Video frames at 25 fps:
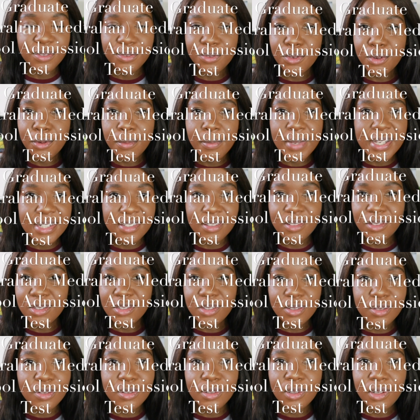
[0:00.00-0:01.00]
for medical
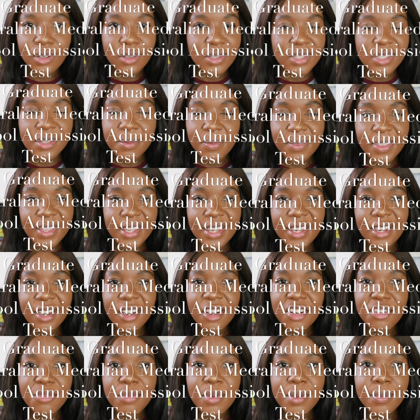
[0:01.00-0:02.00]
school or something. I
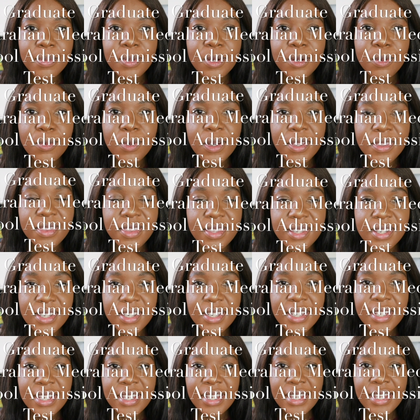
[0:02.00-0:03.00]
can't remember what
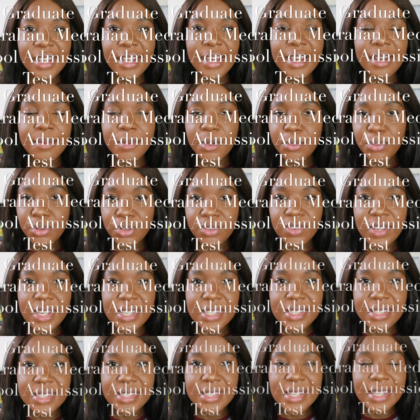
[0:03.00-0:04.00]
the
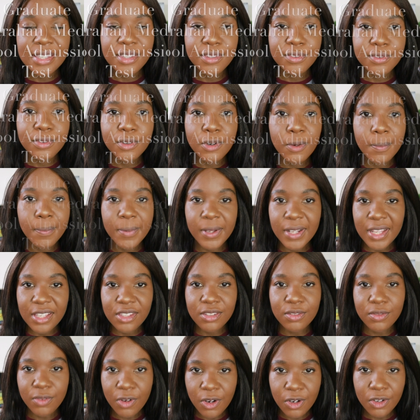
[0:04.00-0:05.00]
abbreviation stands for, but
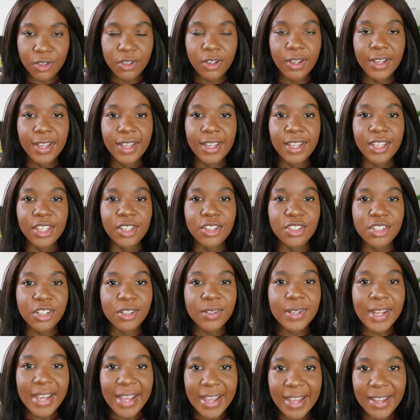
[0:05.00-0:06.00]
that's wrong. You
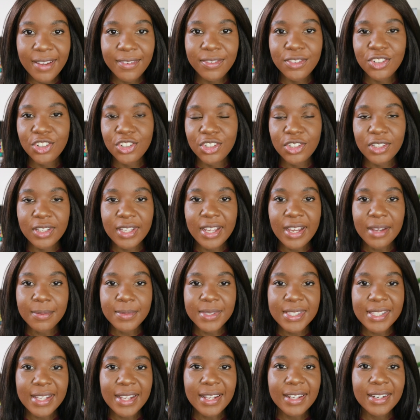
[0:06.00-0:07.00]
don't have to do the
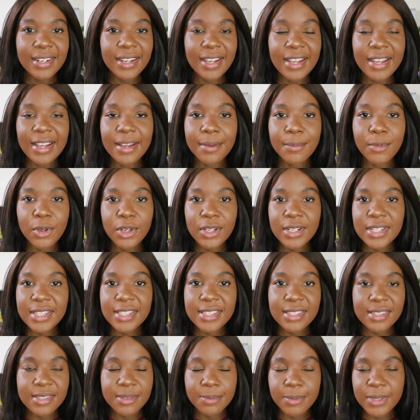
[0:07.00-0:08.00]
GAMSAT. Only
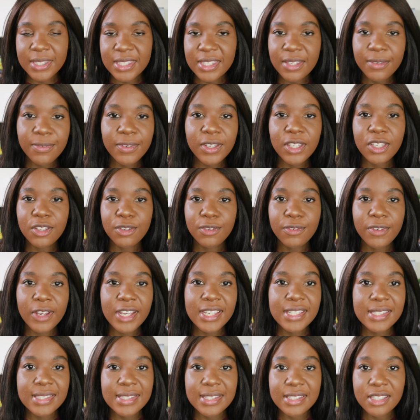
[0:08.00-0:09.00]
specific
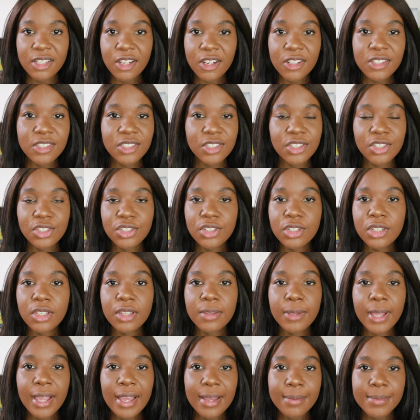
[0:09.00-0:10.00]
universities ask you to do
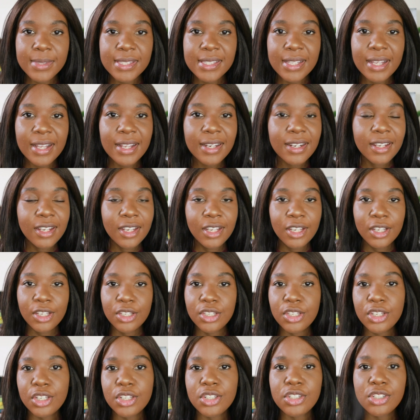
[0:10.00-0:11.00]
the GAMSAT.
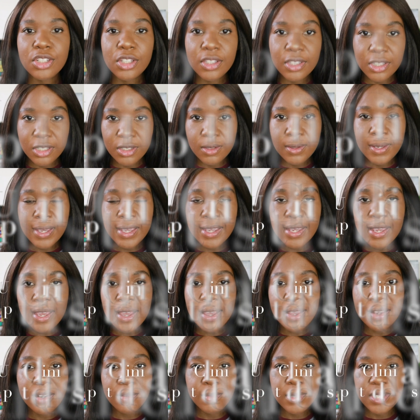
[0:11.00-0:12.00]
You can do the
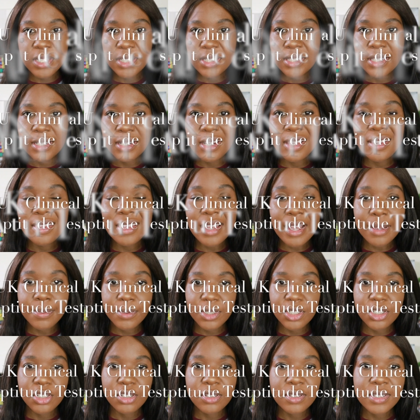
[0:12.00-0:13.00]
UKCAT, which is another
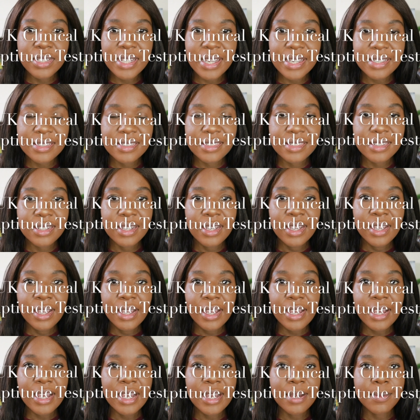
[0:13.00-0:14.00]
aptitude test.
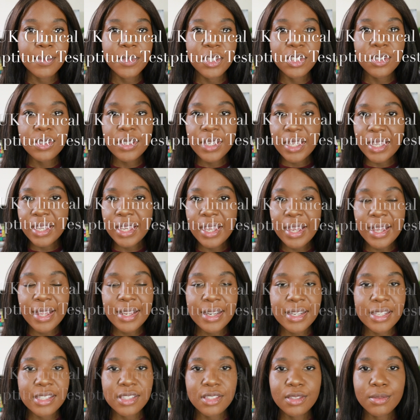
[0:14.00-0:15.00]
The
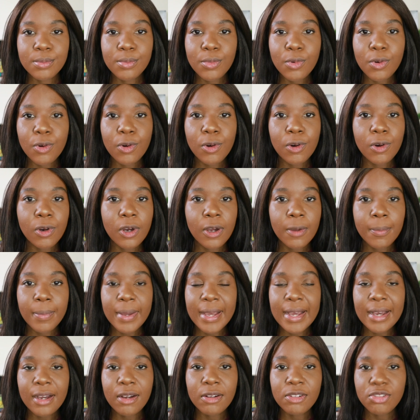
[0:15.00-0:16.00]
UKCAT is more
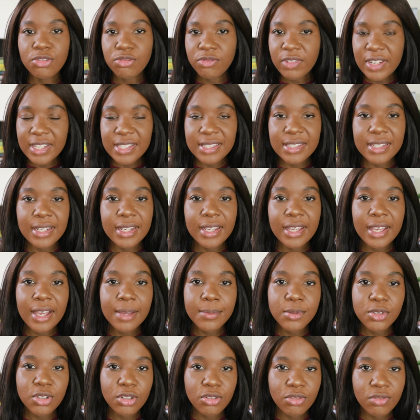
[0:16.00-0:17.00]
about reasoning,
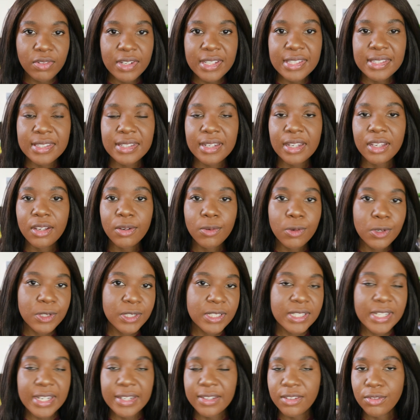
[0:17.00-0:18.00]
abstract reasoning,
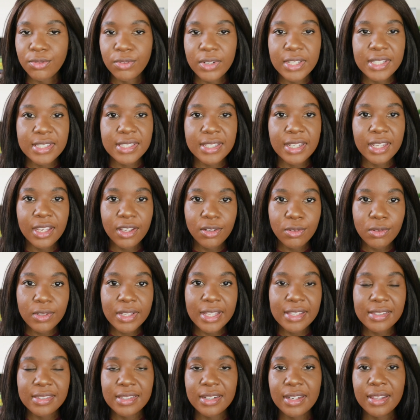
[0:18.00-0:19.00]
quantitative reasoning, and all
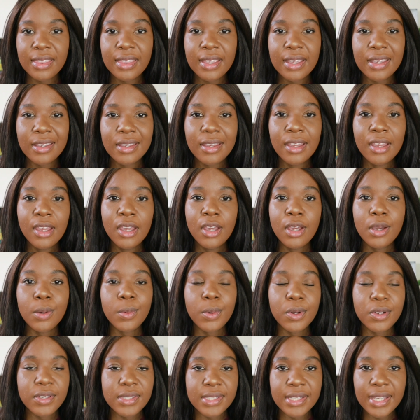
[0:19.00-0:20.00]
that sort of thing,
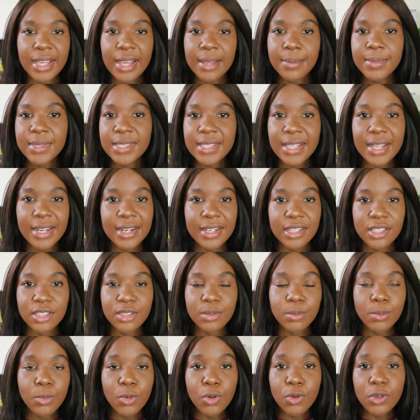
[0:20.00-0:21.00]
whereas the GAMSAT
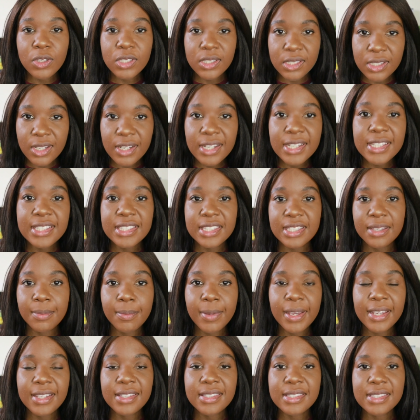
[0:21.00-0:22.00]
is more sciencey
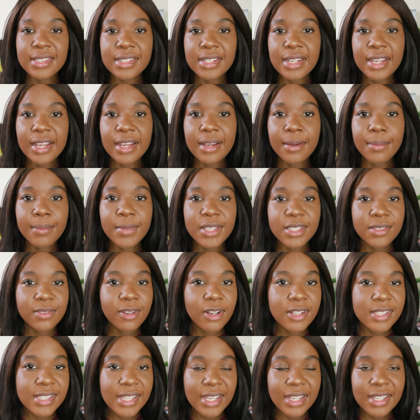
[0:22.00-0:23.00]
based, as
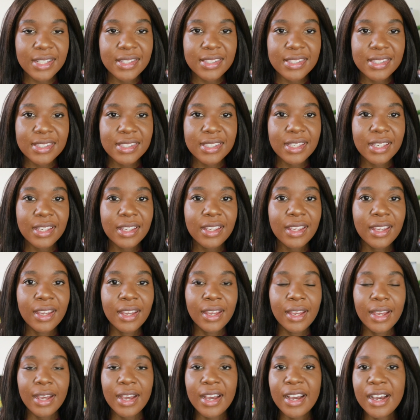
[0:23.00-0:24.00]
far as I can see.
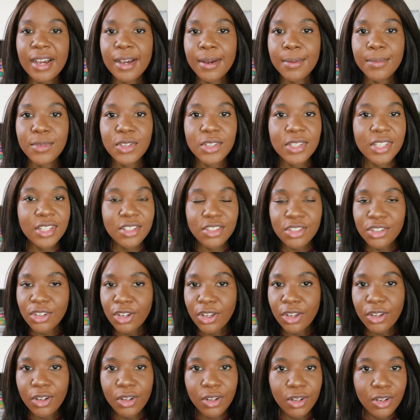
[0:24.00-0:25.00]
You need to
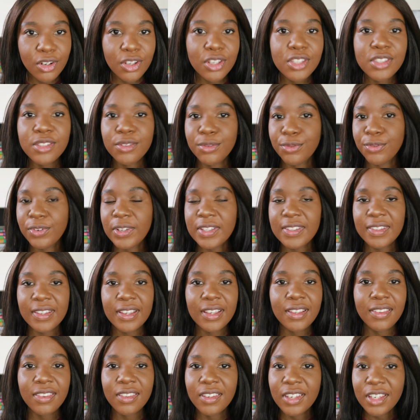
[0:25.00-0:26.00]
know loads of
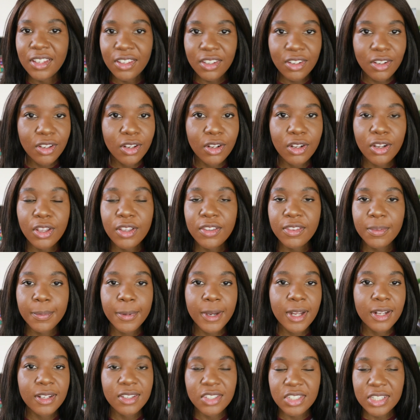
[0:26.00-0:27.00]
physics, you need to know loads of
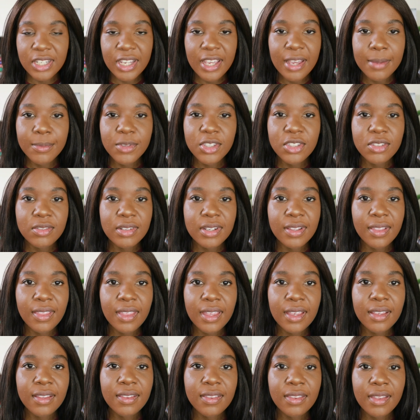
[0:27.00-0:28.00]
biology and chemistry and
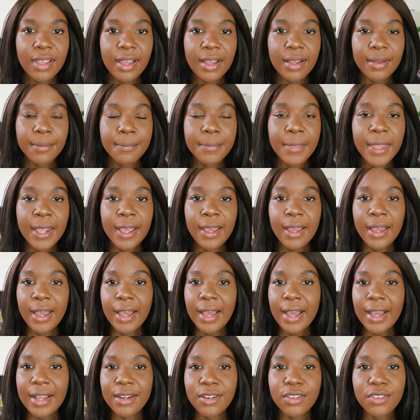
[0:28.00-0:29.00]
things.
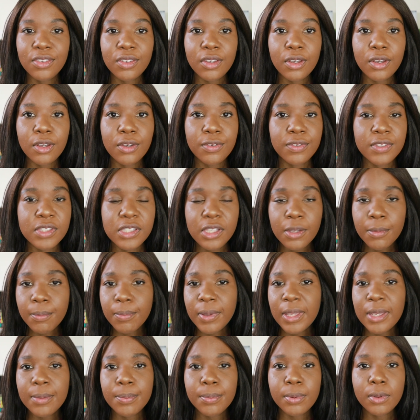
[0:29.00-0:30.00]
And so for some
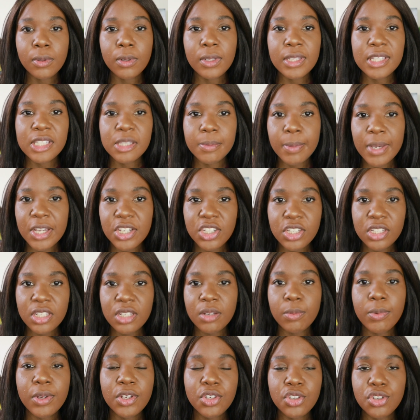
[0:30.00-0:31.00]
people,
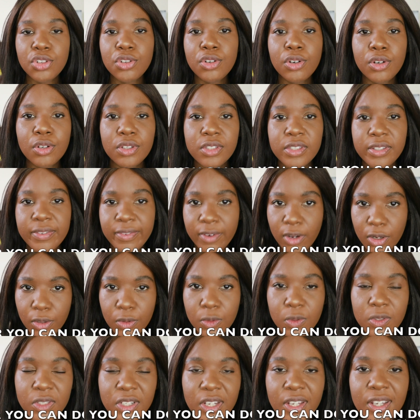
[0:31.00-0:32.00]
especially when you're sort of
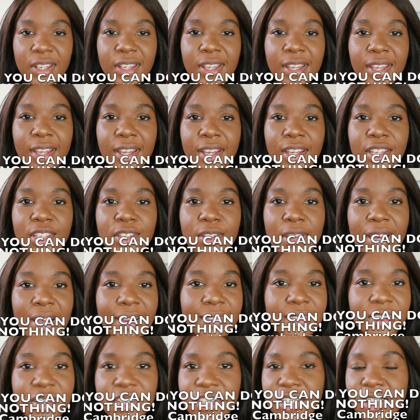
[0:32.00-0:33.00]
older, you
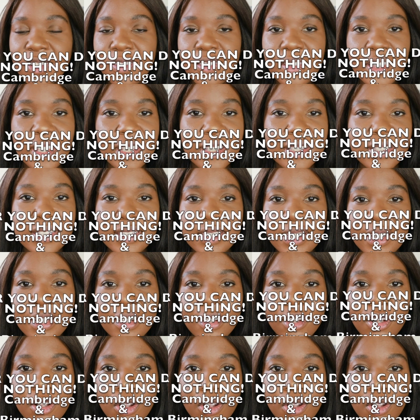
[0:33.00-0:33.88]
haven't done this in a